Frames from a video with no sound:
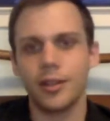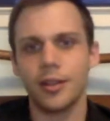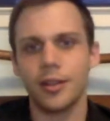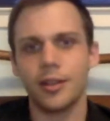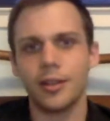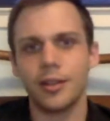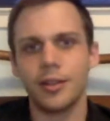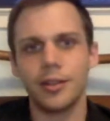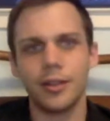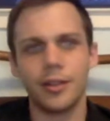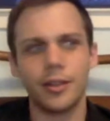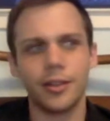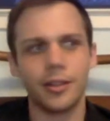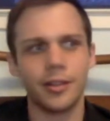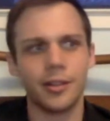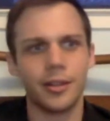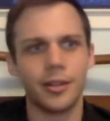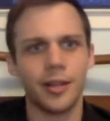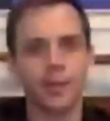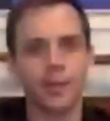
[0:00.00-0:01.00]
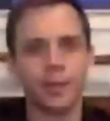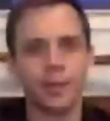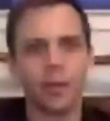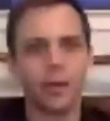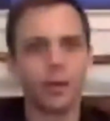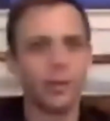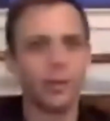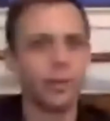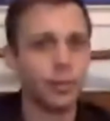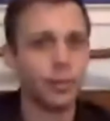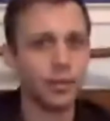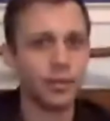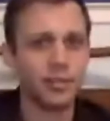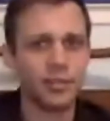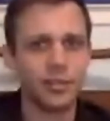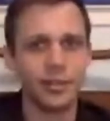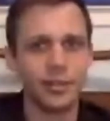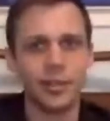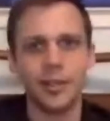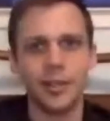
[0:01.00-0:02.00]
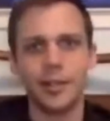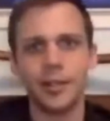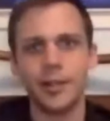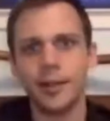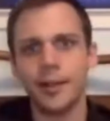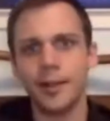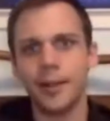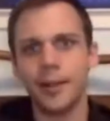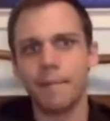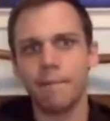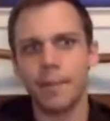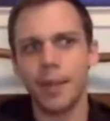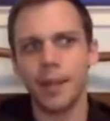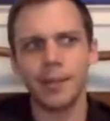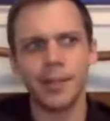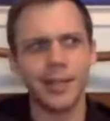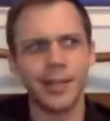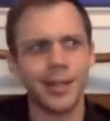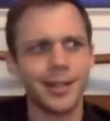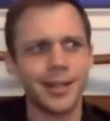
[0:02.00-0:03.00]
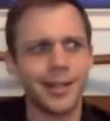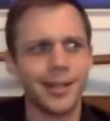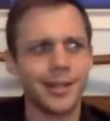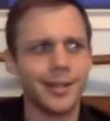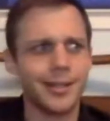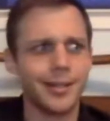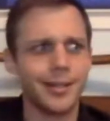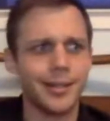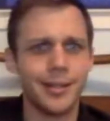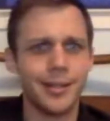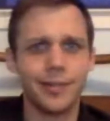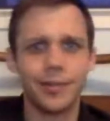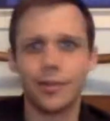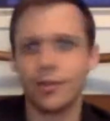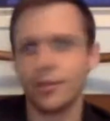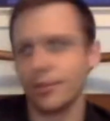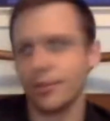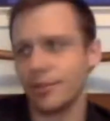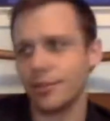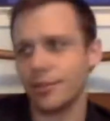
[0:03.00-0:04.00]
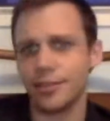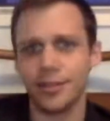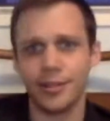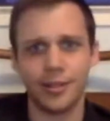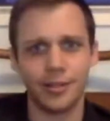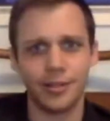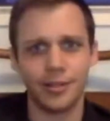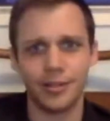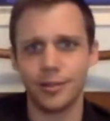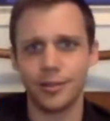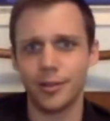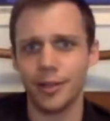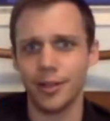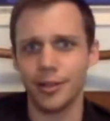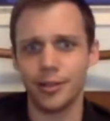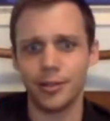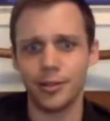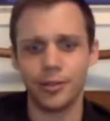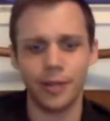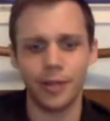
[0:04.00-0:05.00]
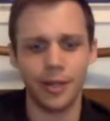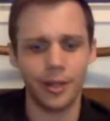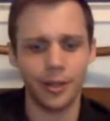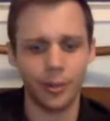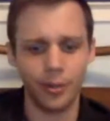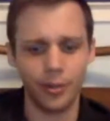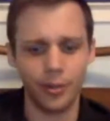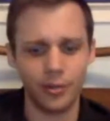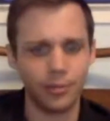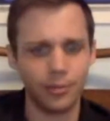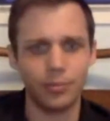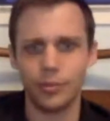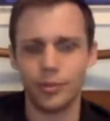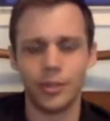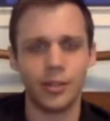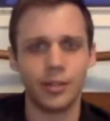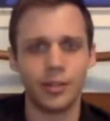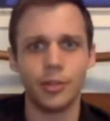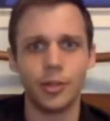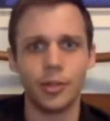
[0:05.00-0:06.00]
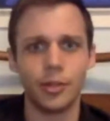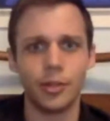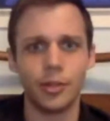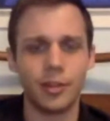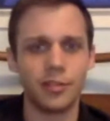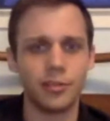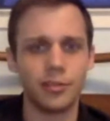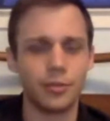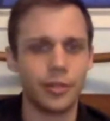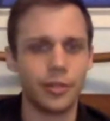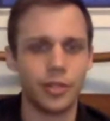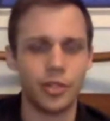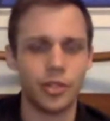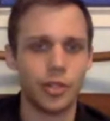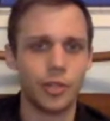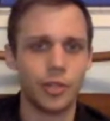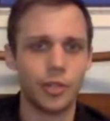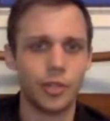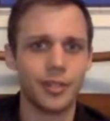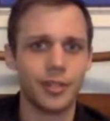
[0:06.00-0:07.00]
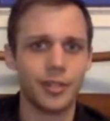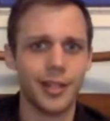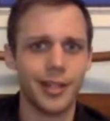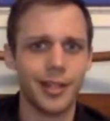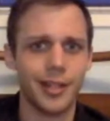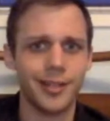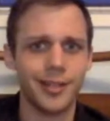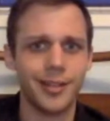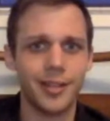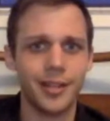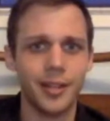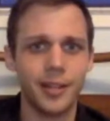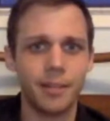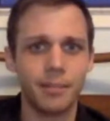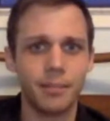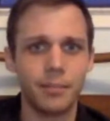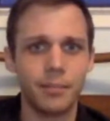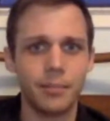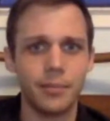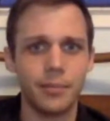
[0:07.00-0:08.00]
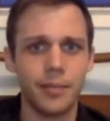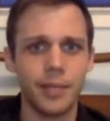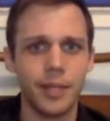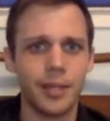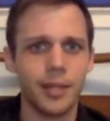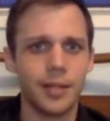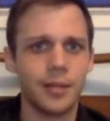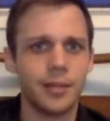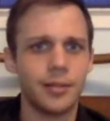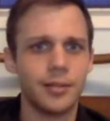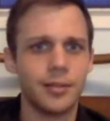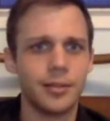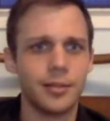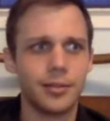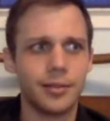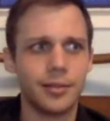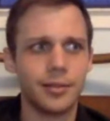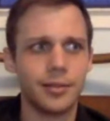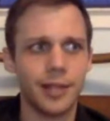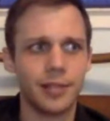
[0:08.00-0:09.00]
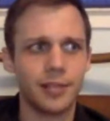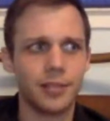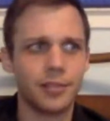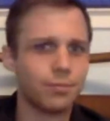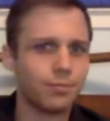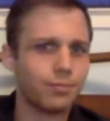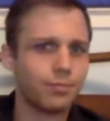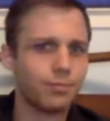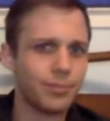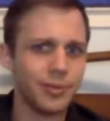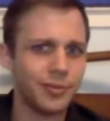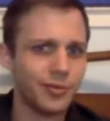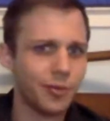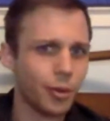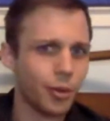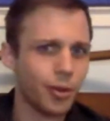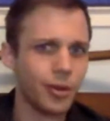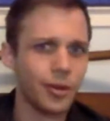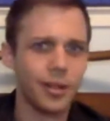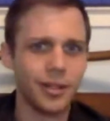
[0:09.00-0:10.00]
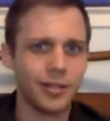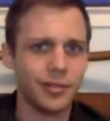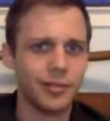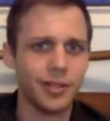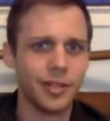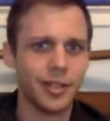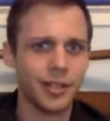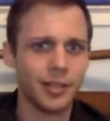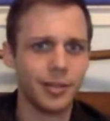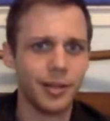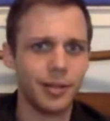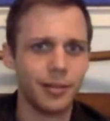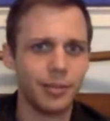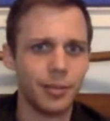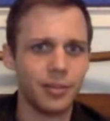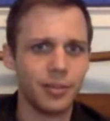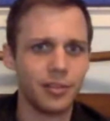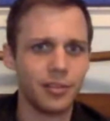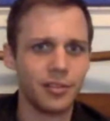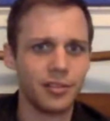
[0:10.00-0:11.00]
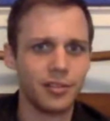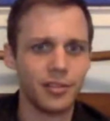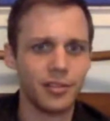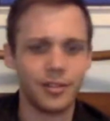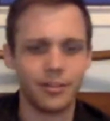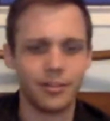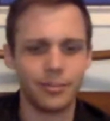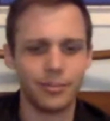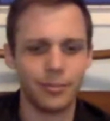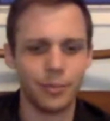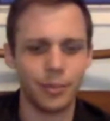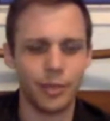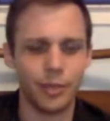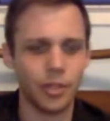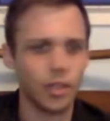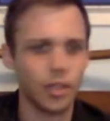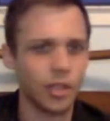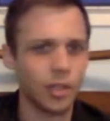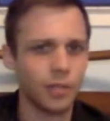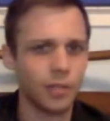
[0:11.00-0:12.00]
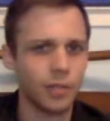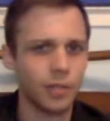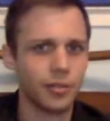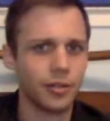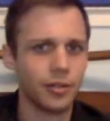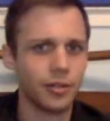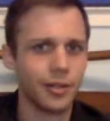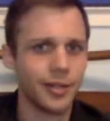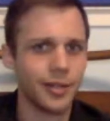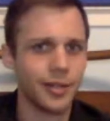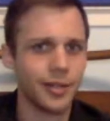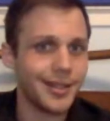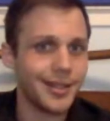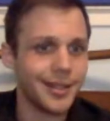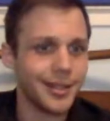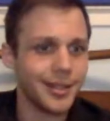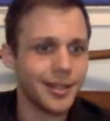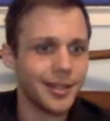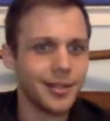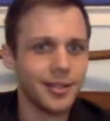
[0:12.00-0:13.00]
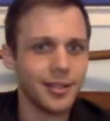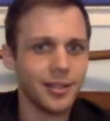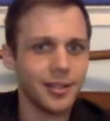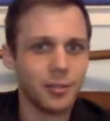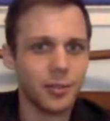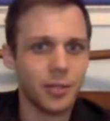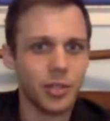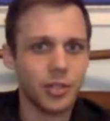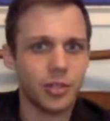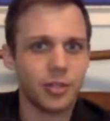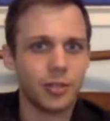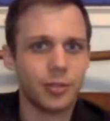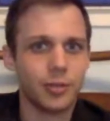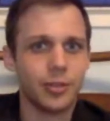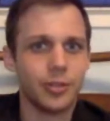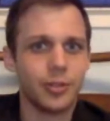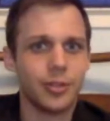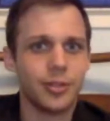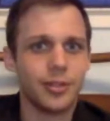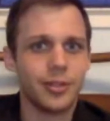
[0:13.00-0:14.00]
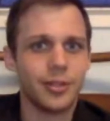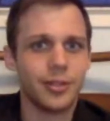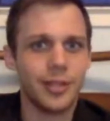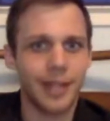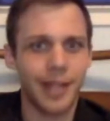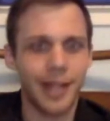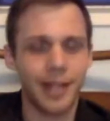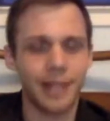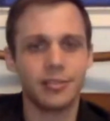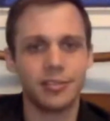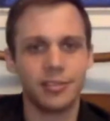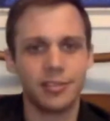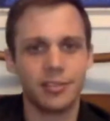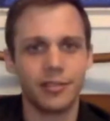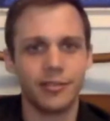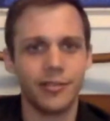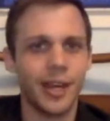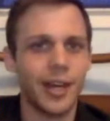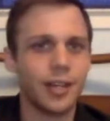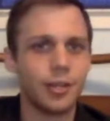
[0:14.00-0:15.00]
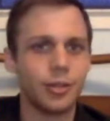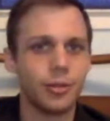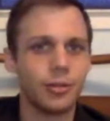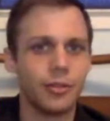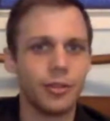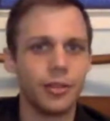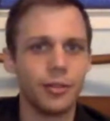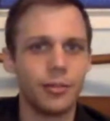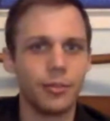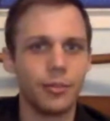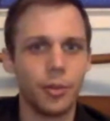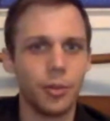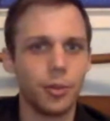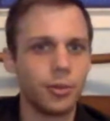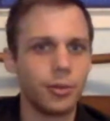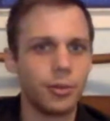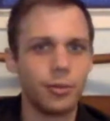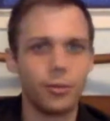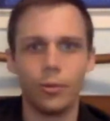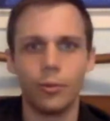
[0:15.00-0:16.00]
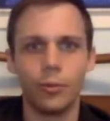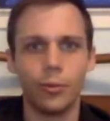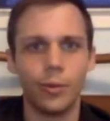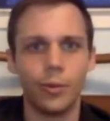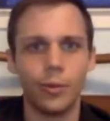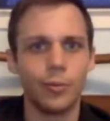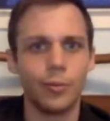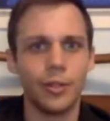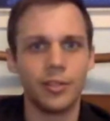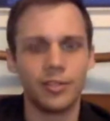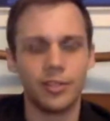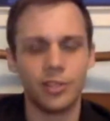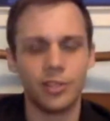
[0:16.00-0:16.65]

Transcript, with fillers: nothing that would harm them personally. I mean, I, I never set out to do that. You, I always try to build the best relationships that I can. And that's before I even think about business, like relationships are key, especially when you can enhance the value of them through win-win